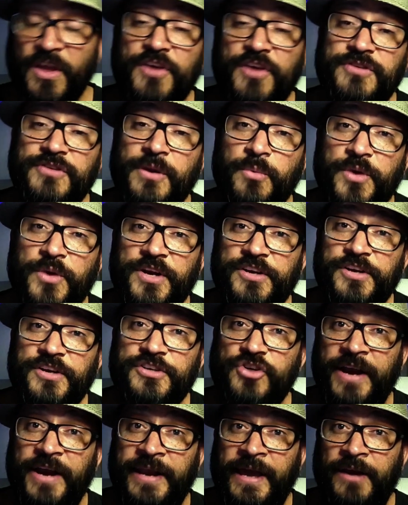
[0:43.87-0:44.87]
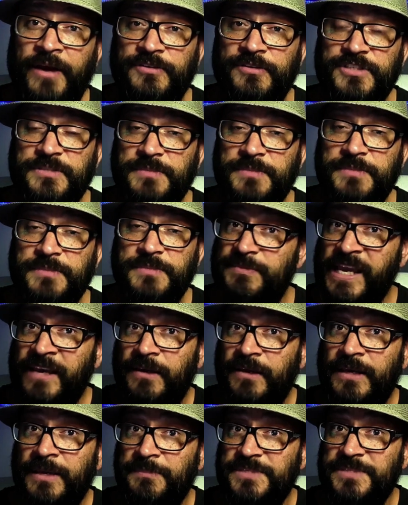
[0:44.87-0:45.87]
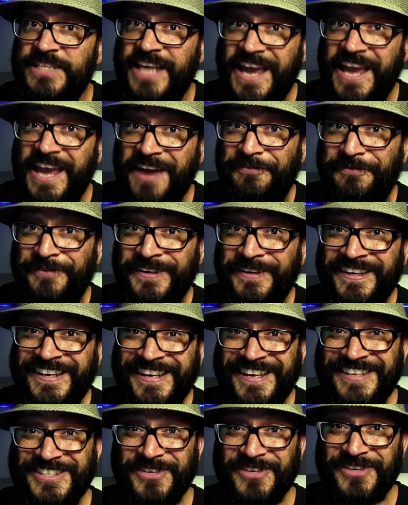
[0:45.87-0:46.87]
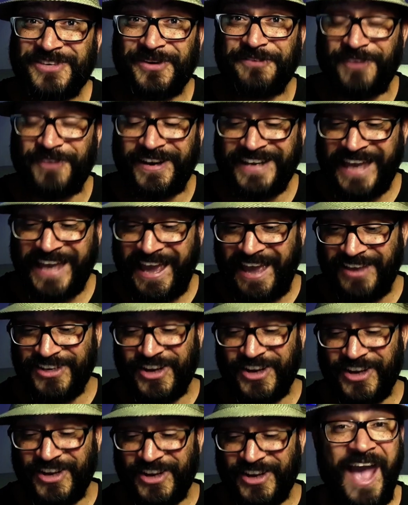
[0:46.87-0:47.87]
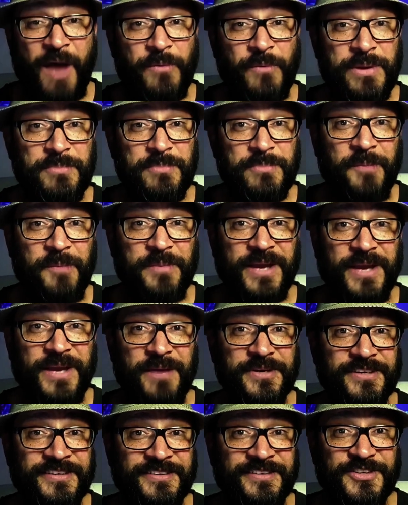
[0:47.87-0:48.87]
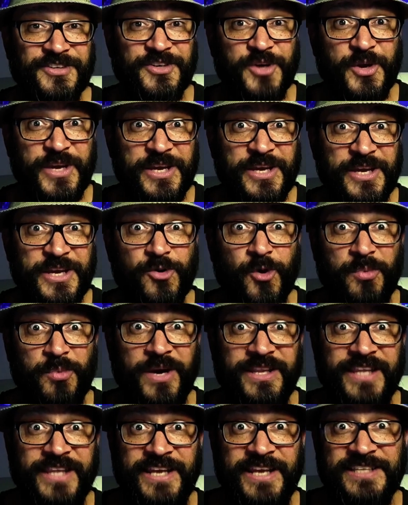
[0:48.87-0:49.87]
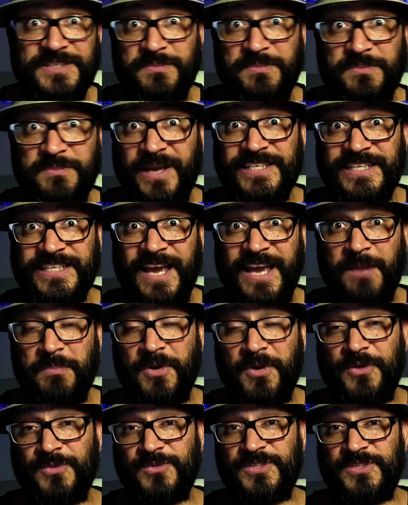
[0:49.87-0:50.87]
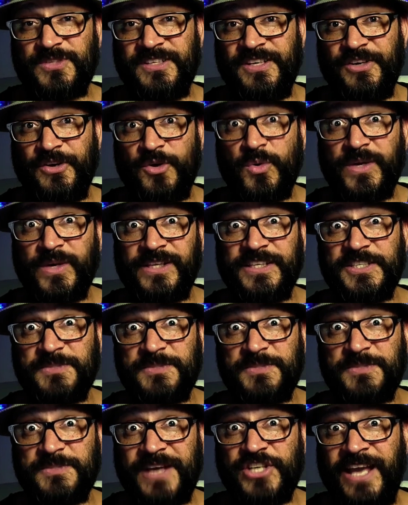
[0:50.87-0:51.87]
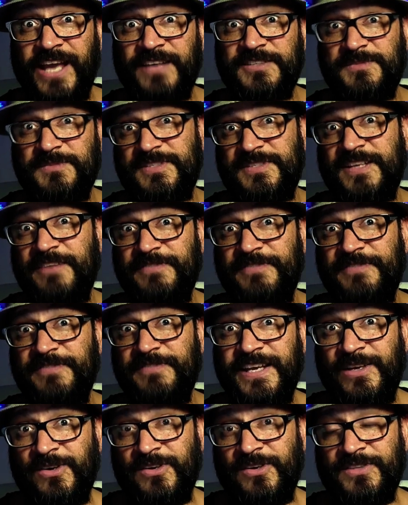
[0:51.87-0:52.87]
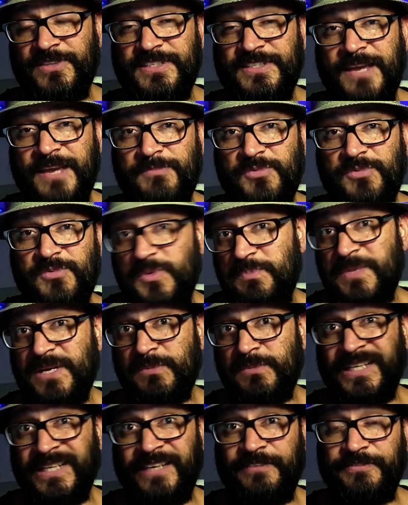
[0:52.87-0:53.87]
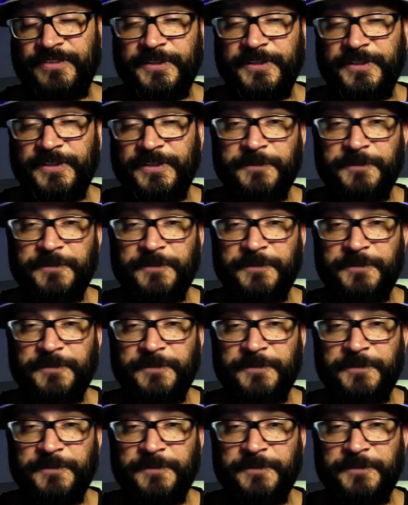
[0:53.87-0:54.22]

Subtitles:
So I wanted to try it out on some MDF. So I could find out, how we might be able to, incorporate that into painting our models and, quickly smashing out some stuff and getting it on the table with minimal effort.